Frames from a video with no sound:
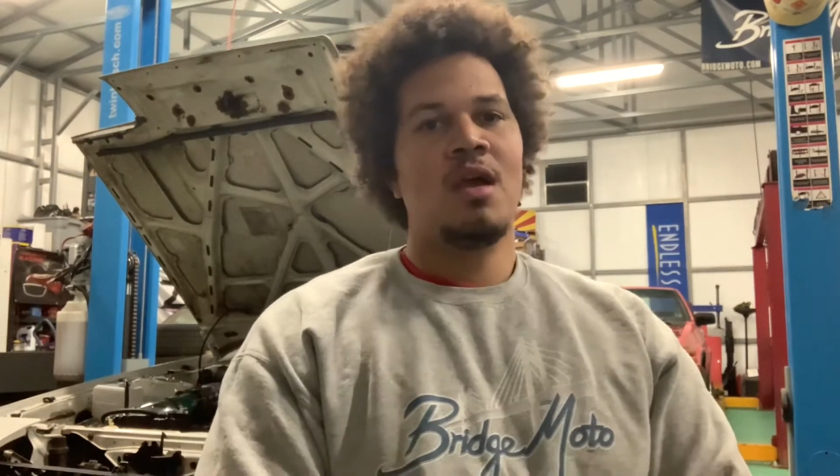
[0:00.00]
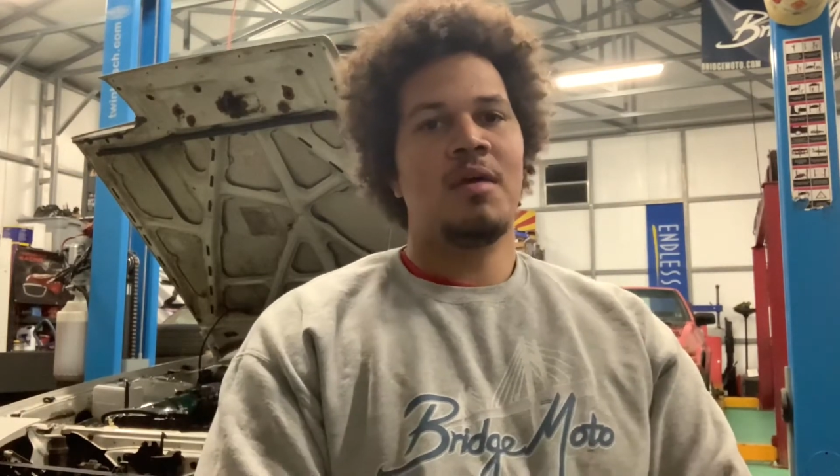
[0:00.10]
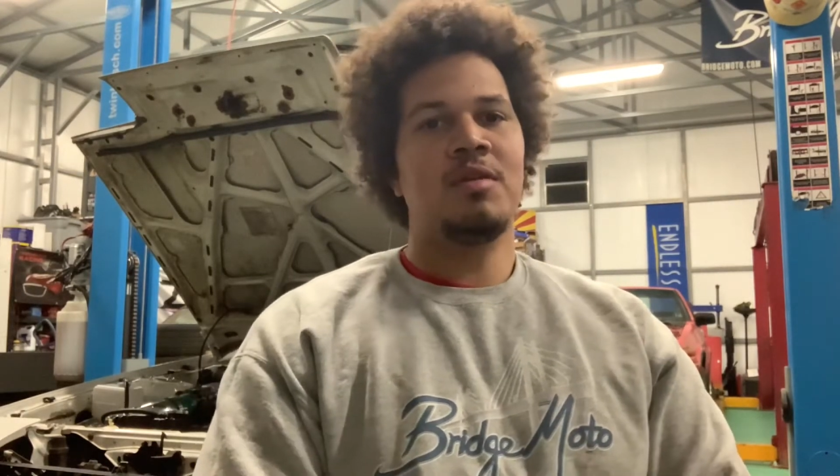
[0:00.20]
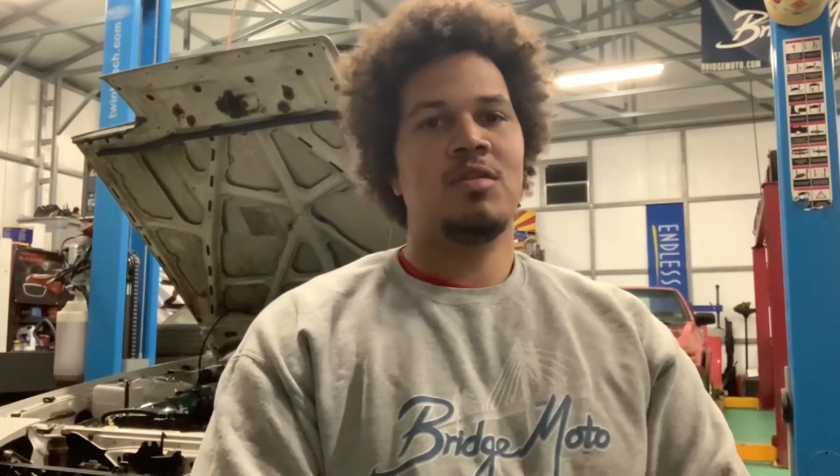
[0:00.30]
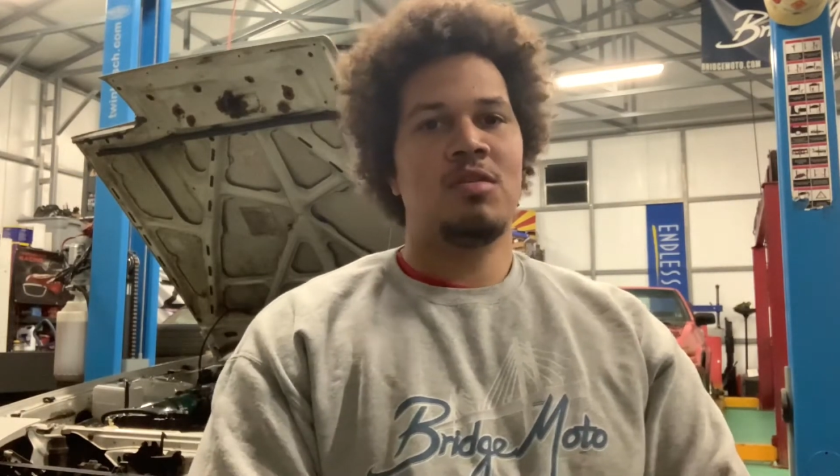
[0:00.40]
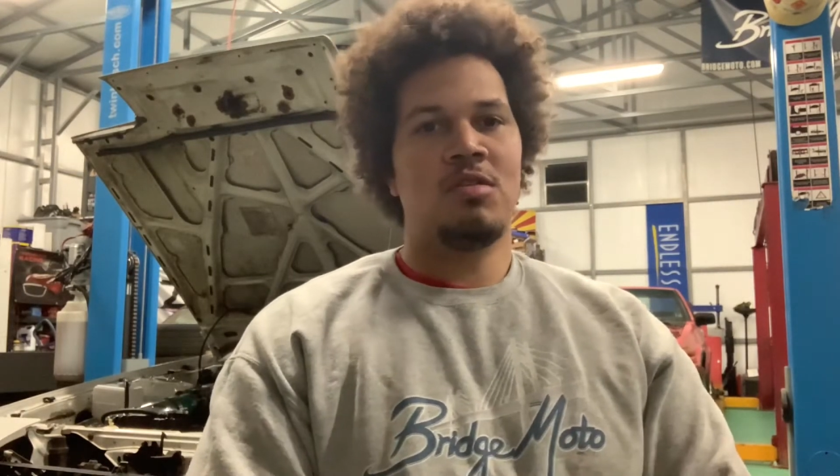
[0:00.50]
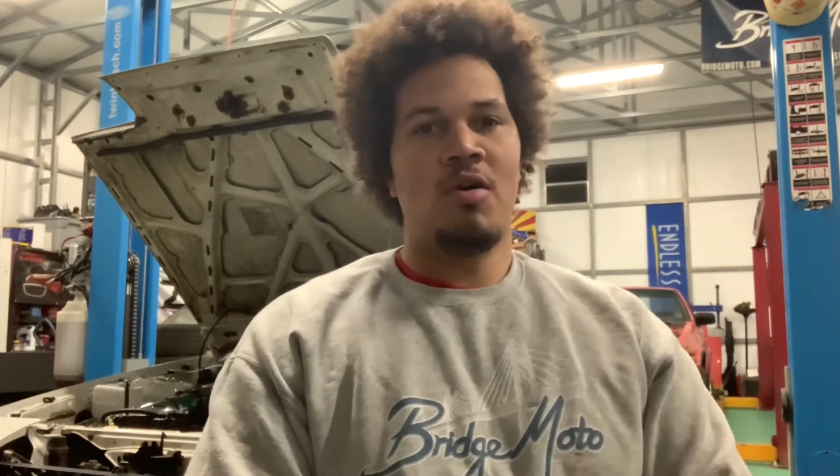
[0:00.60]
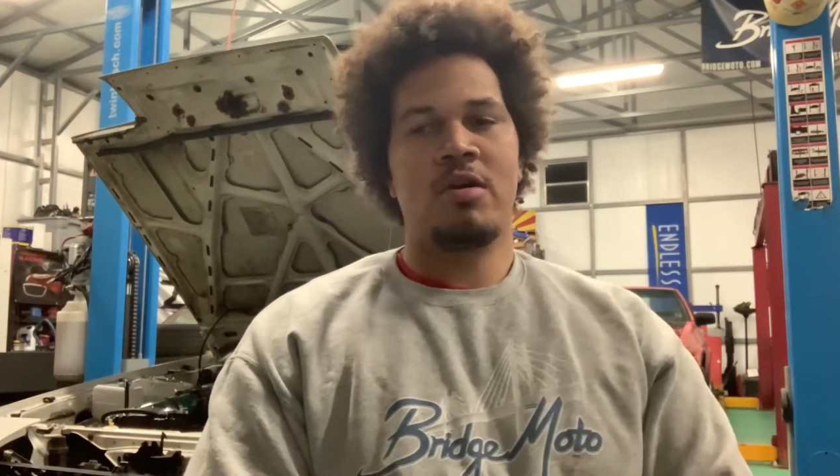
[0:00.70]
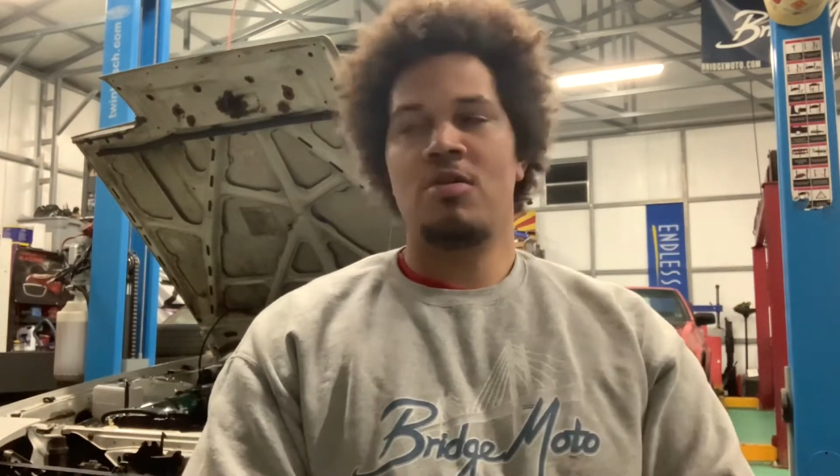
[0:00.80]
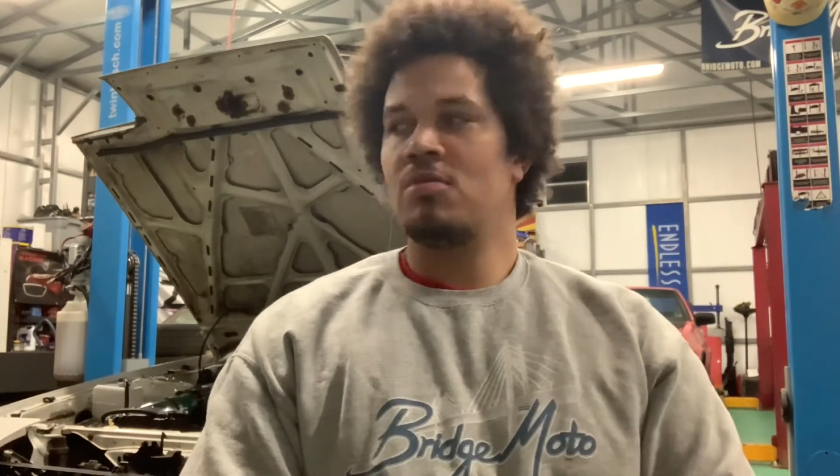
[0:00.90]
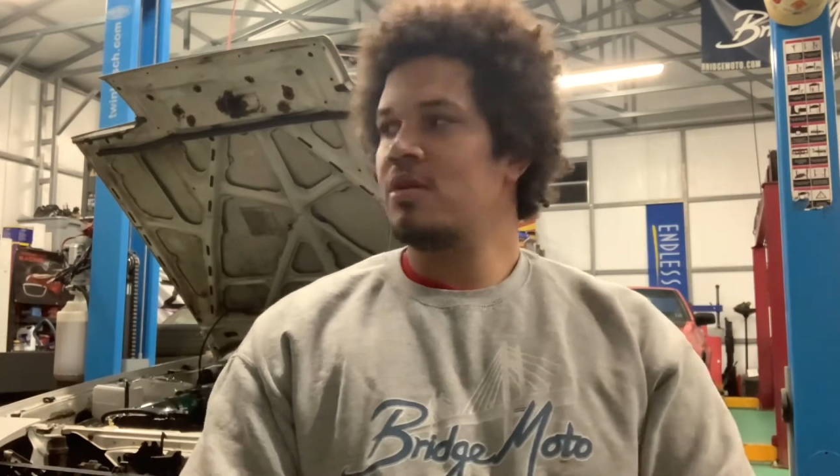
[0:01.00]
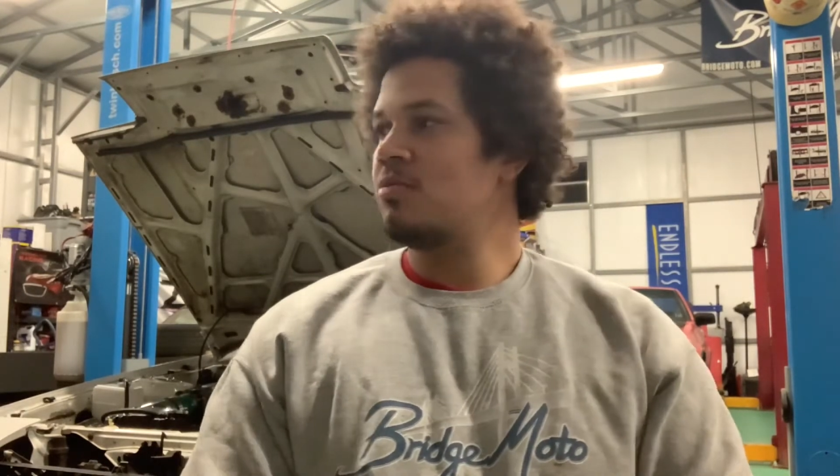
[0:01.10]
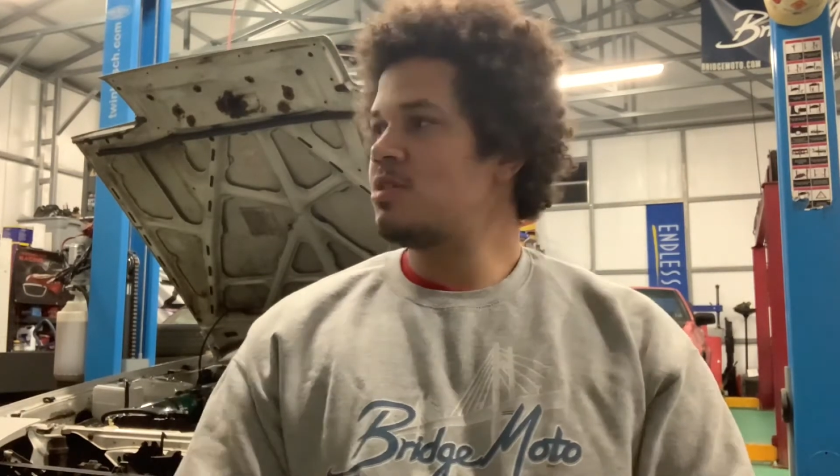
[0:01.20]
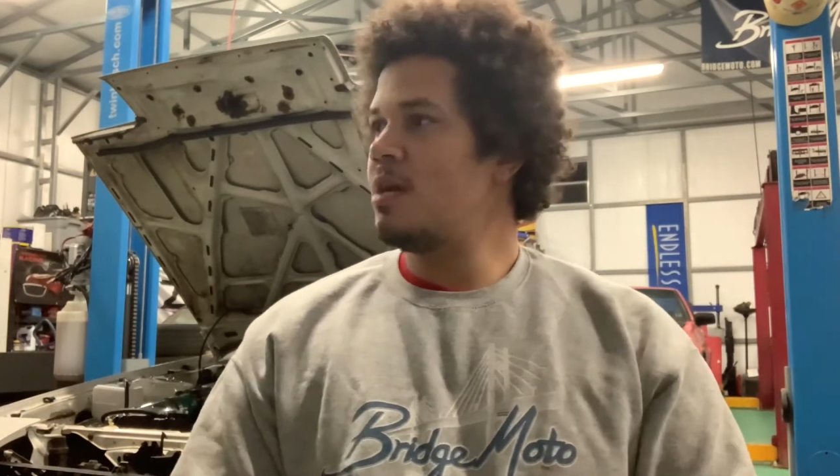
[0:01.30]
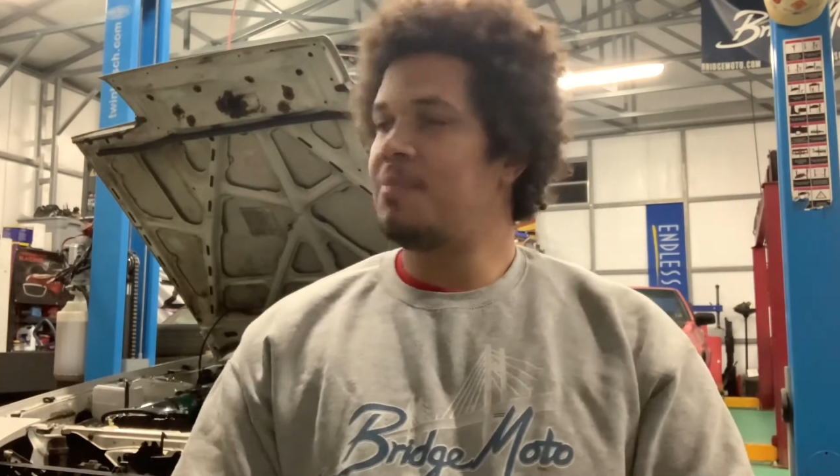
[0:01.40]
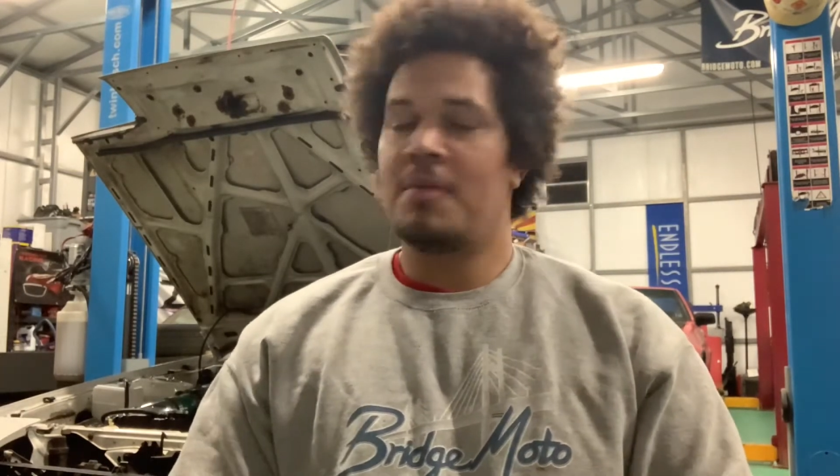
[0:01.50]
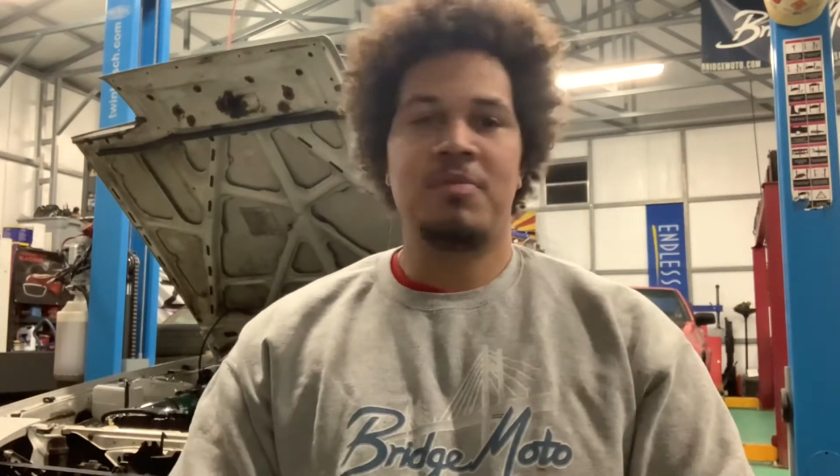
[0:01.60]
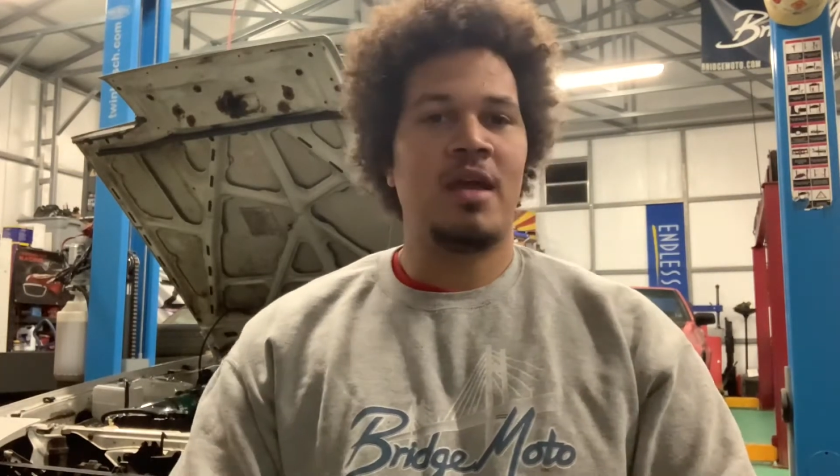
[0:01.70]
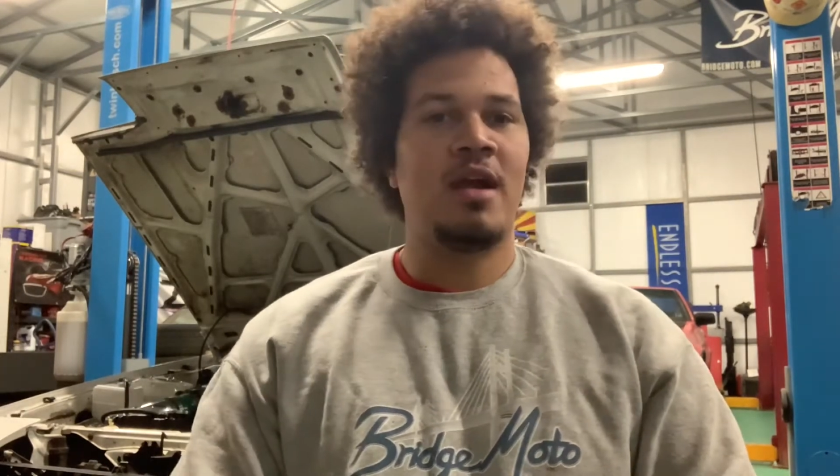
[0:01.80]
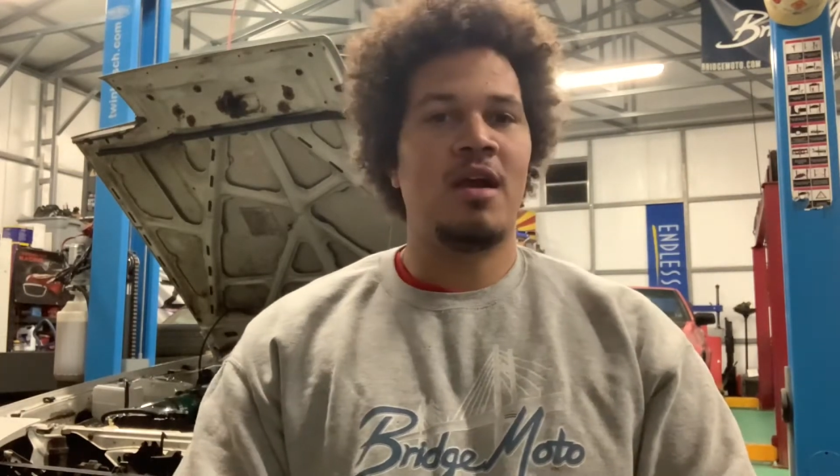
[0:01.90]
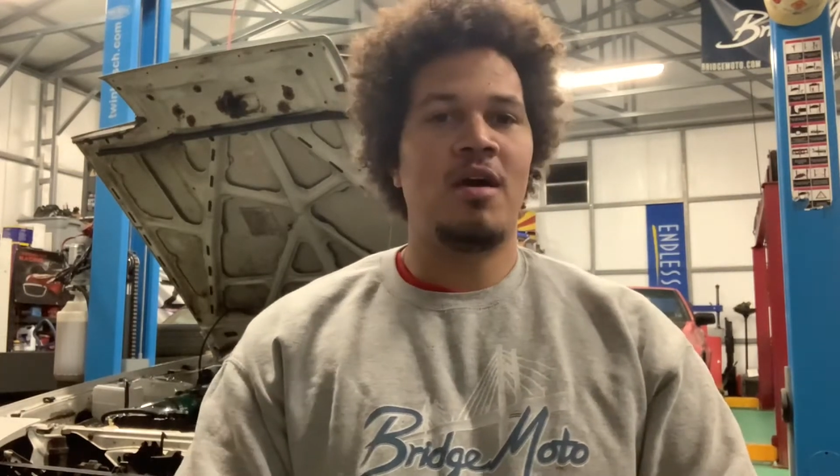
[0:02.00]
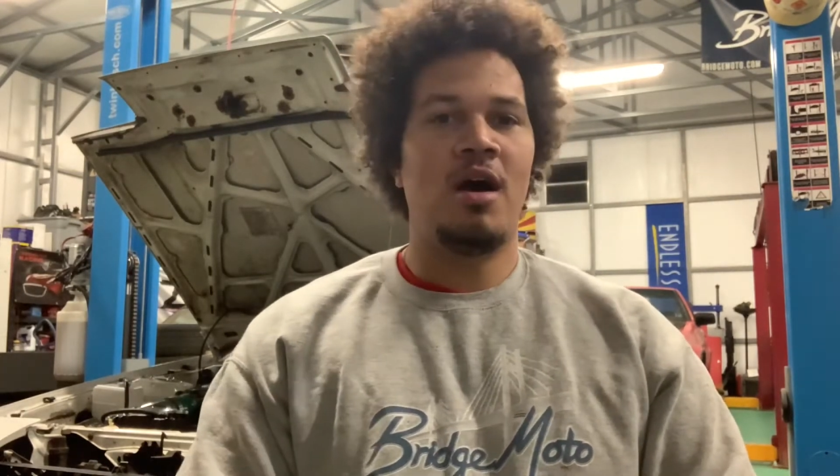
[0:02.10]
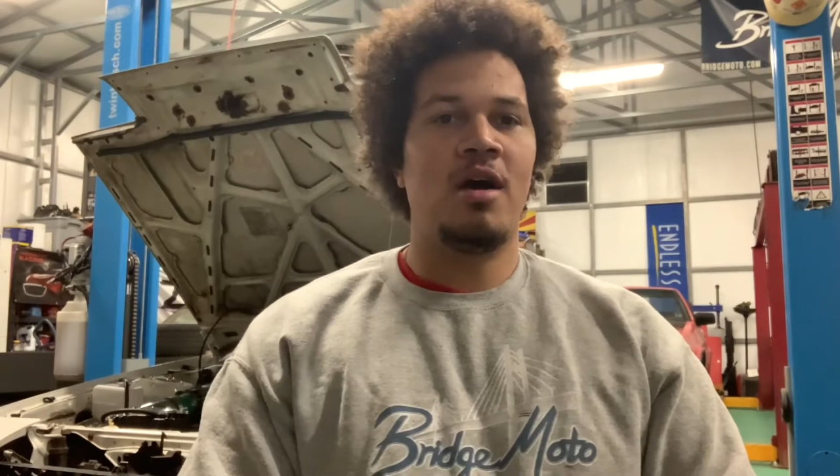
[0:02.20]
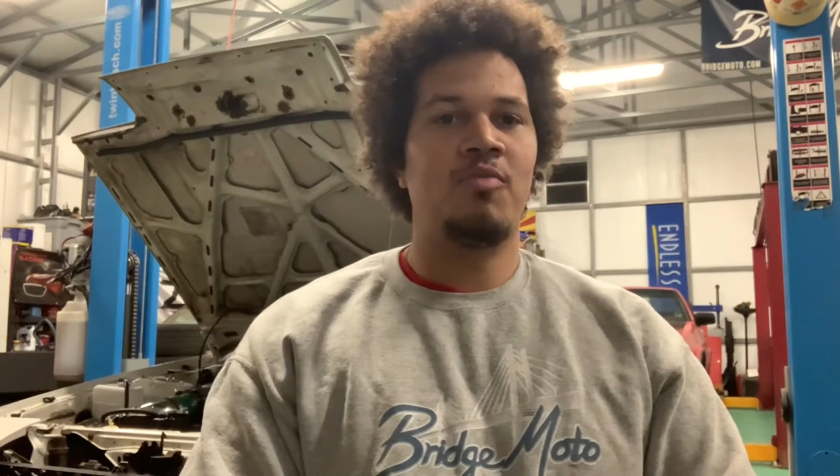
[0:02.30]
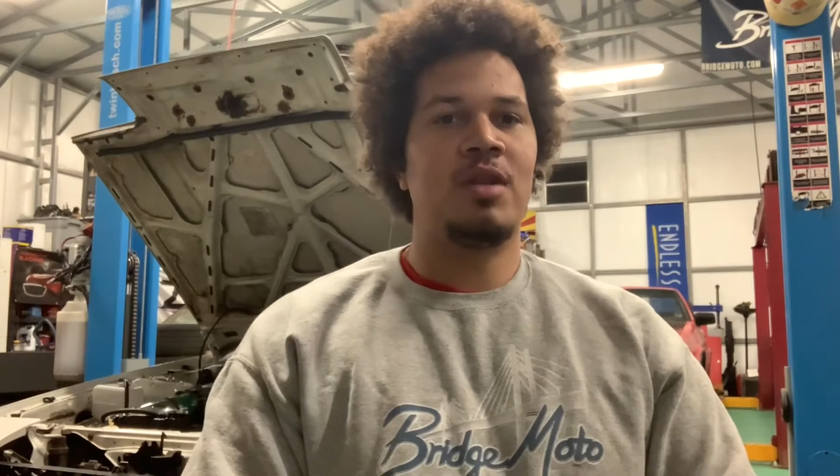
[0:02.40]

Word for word: I'm going to throw a cool little tip up there um,